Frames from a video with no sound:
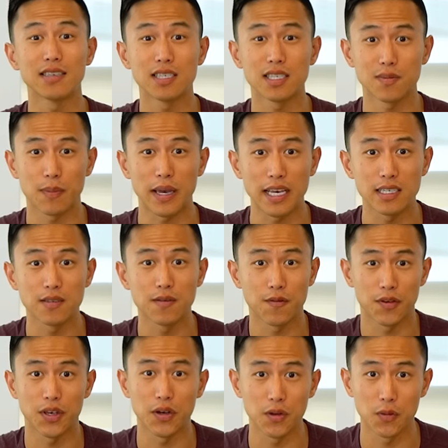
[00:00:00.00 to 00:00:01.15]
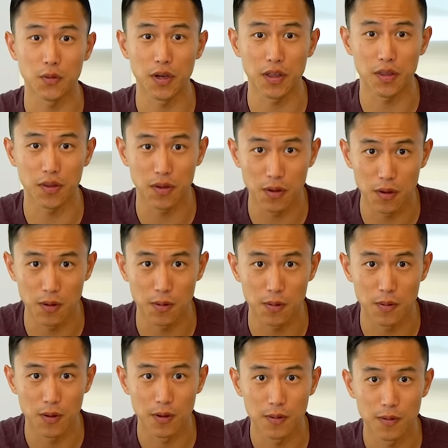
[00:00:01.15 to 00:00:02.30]
the space filled with
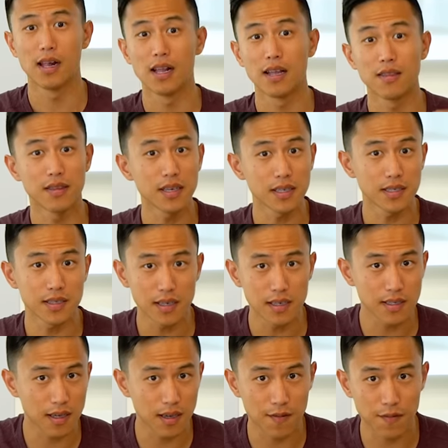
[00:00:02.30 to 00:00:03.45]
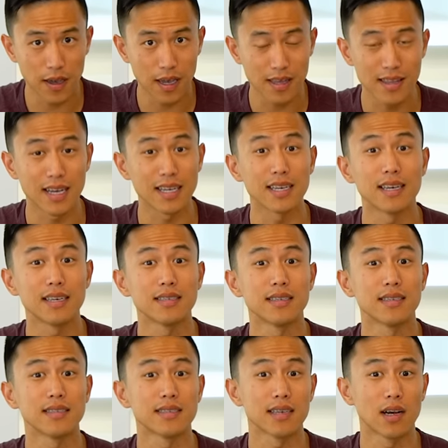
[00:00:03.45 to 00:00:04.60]
you. This is a cafe that is
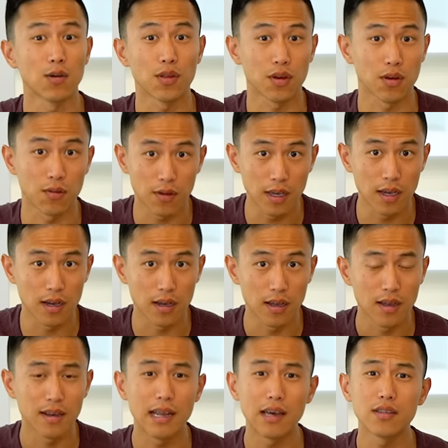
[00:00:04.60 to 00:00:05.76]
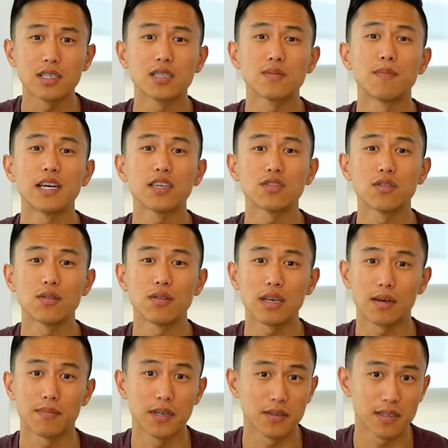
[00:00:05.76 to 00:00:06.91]
in South Korea. Now the special thing
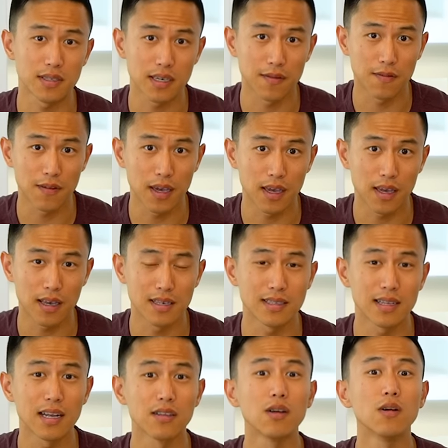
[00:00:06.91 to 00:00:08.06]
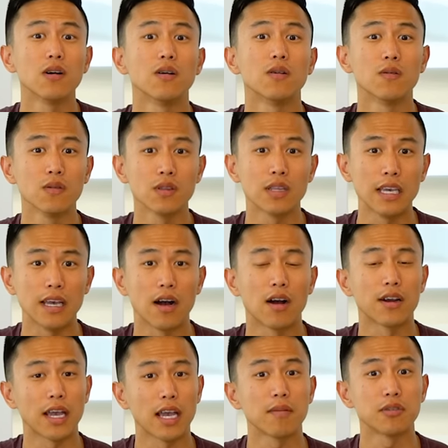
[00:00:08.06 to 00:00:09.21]
about this cafe is that not only are
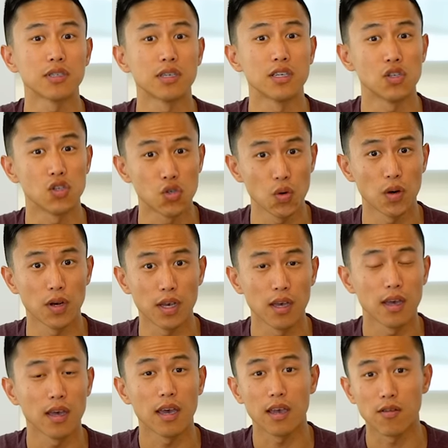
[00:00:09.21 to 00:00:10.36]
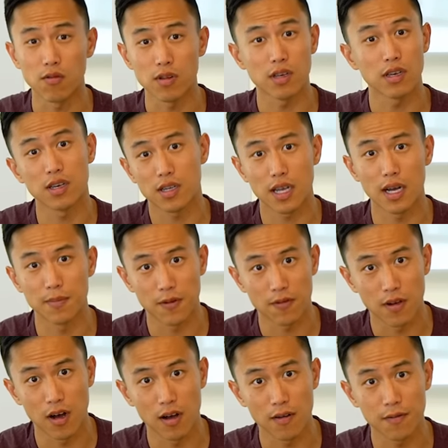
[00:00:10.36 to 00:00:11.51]
you able to enjoy a really good cup of
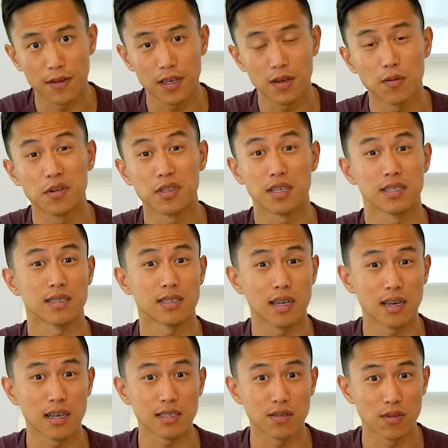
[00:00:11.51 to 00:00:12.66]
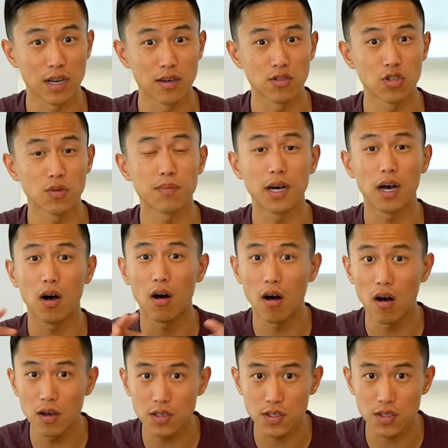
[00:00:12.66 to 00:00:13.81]
coffee with aesthetics around you, but
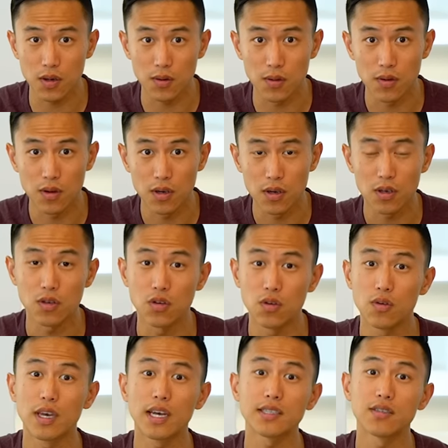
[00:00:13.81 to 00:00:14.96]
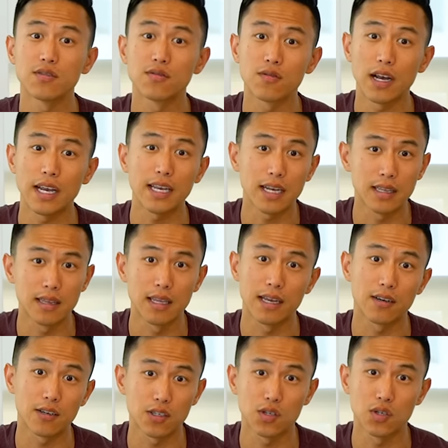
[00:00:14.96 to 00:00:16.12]
also you get to write a
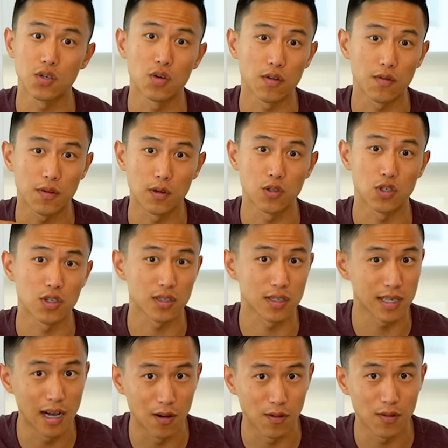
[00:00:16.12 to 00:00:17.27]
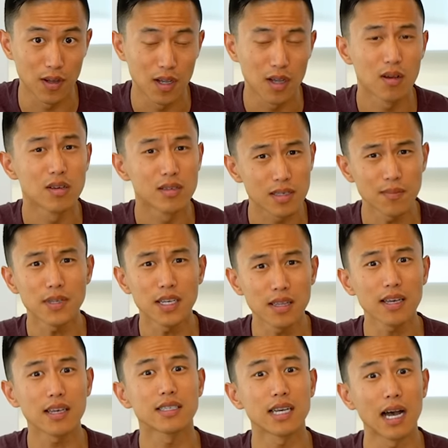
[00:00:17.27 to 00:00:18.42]
letter to your future self, something
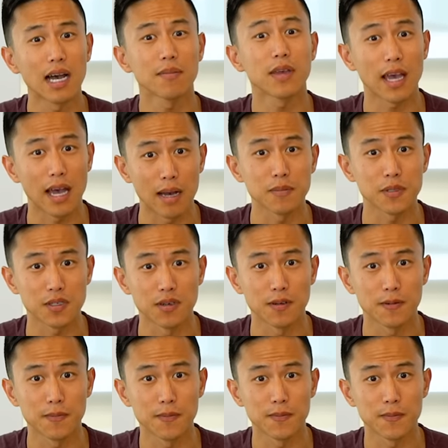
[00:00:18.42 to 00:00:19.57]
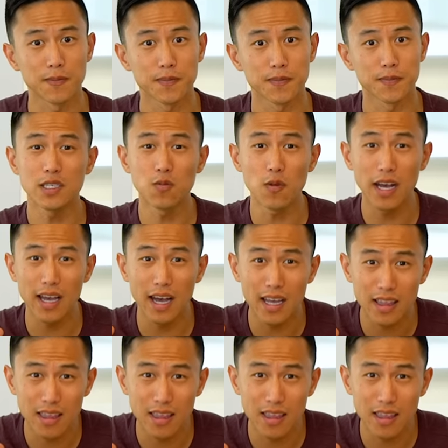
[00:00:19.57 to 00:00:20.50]
like a time capsule reason why I